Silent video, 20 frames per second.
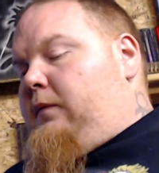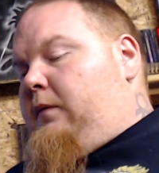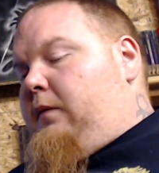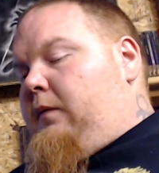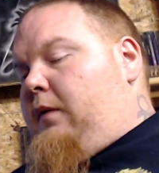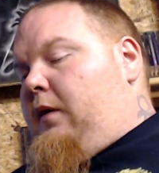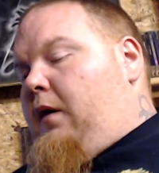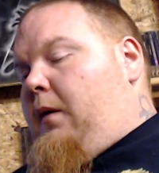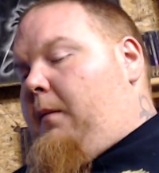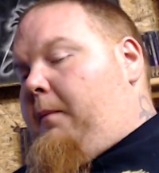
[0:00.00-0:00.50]

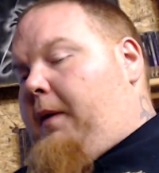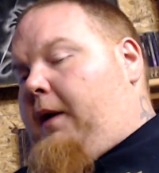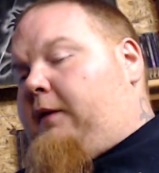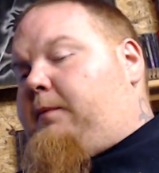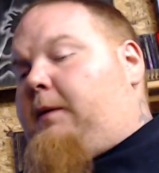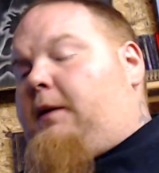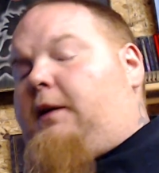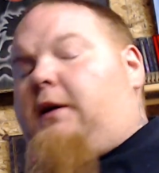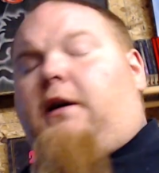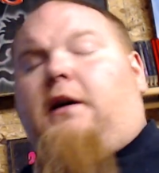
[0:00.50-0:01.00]
best
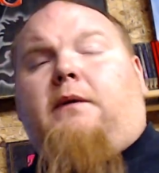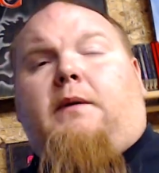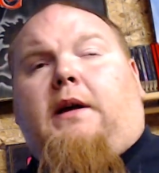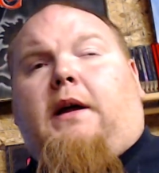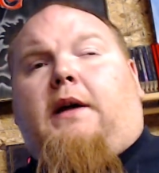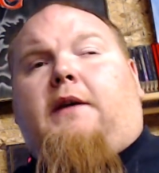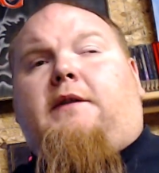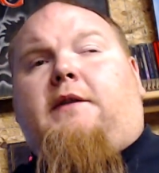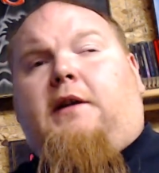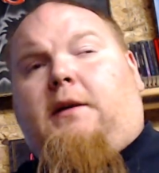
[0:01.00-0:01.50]
believe when I
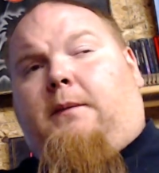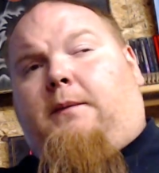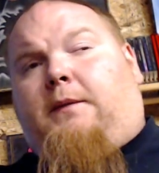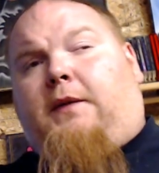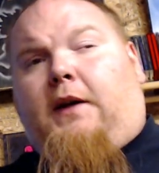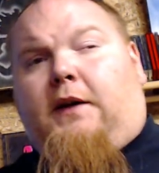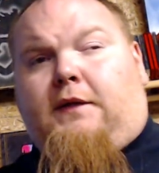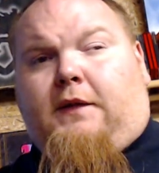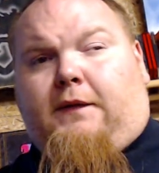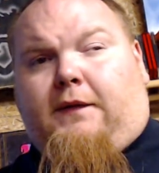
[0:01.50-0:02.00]
see them face
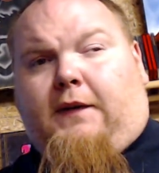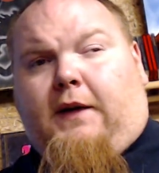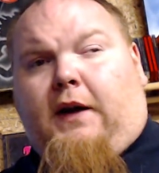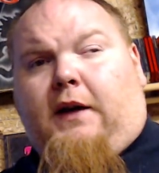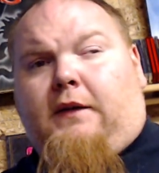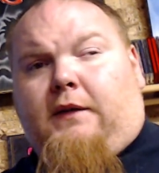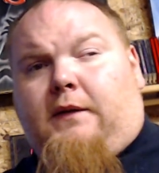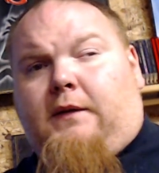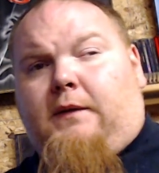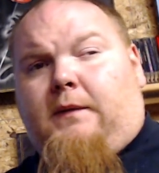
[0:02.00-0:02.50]
to face,
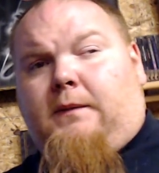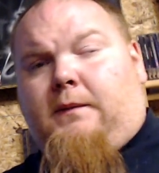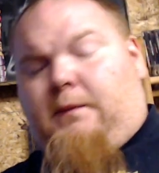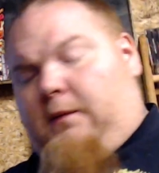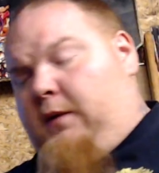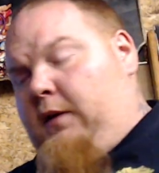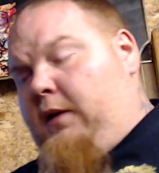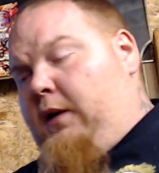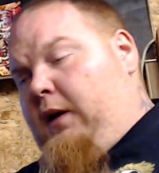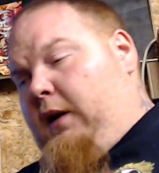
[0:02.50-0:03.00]

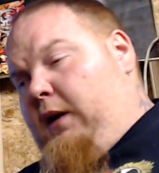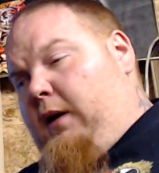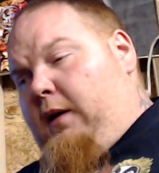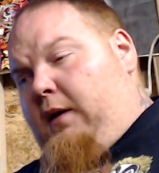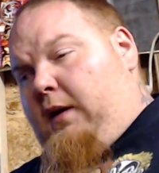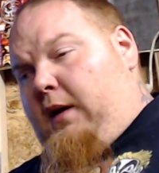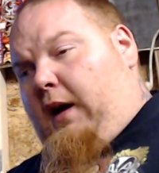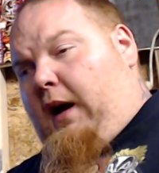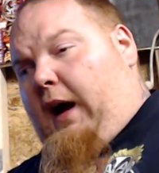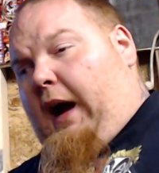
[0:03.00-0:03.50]

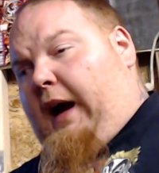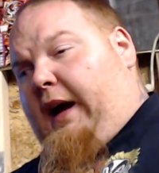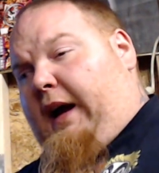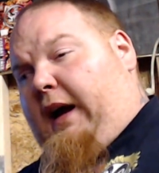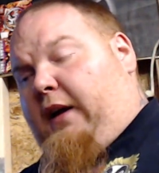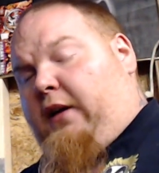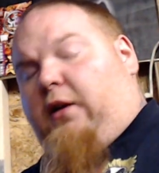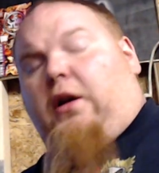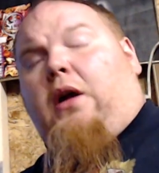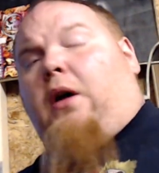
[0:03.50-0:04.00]
I got
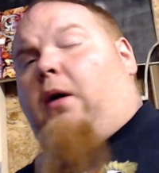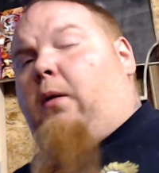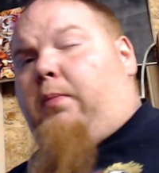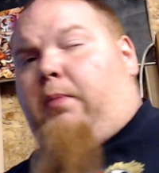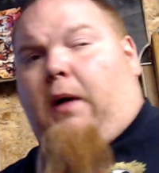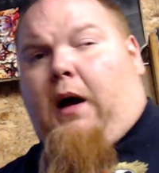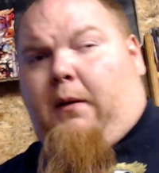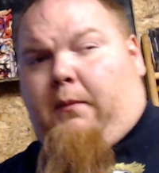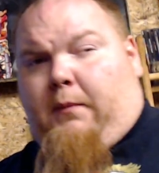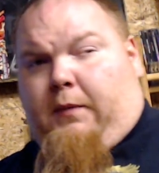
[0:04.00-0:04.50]
no
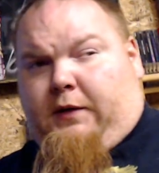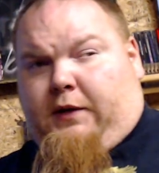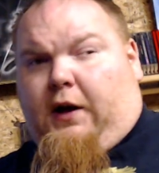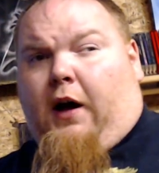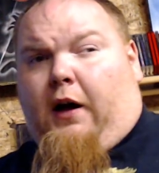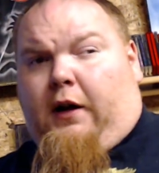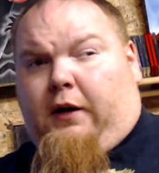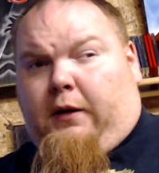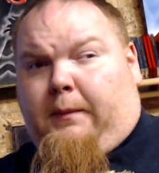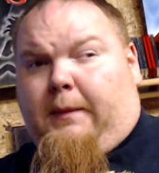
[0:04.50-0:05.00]
problem with calling
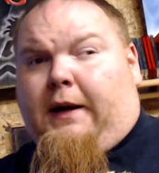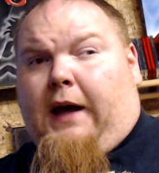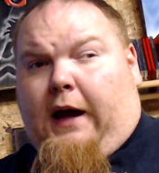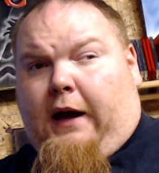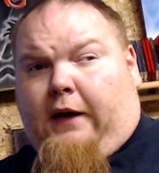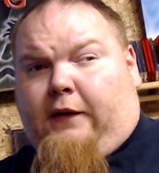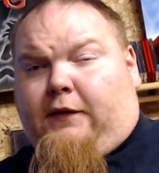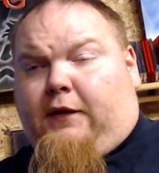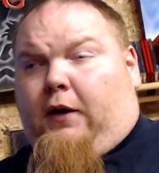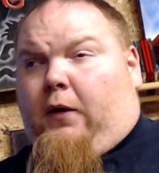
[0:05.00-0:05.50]
them an
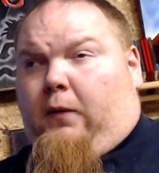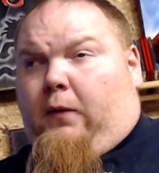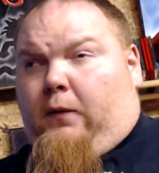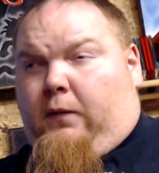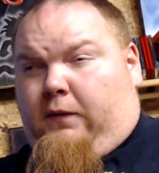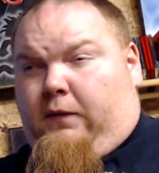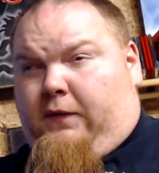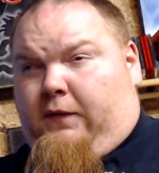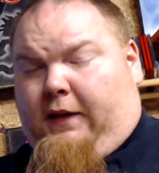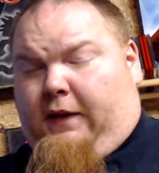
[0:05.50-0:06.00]
asshole
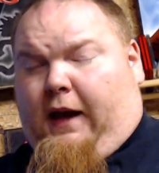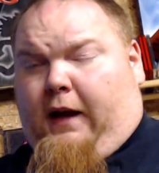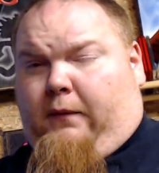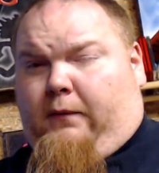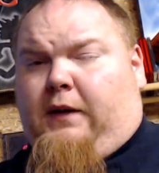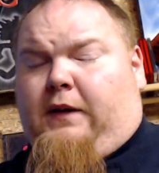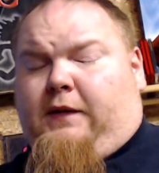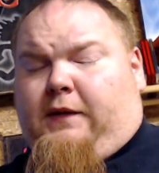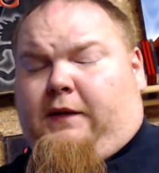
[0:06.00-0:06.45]
for that reason.